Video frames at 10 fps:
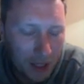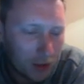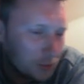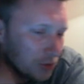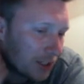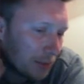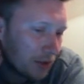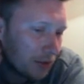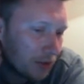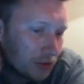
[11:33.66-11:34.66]
I know I'm
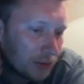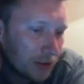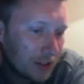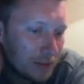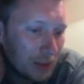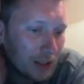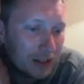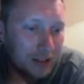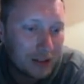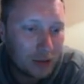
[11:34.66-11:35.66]
skipping through some of these
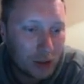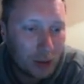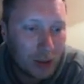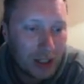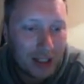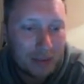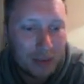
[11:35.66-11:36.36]
players quite quickly,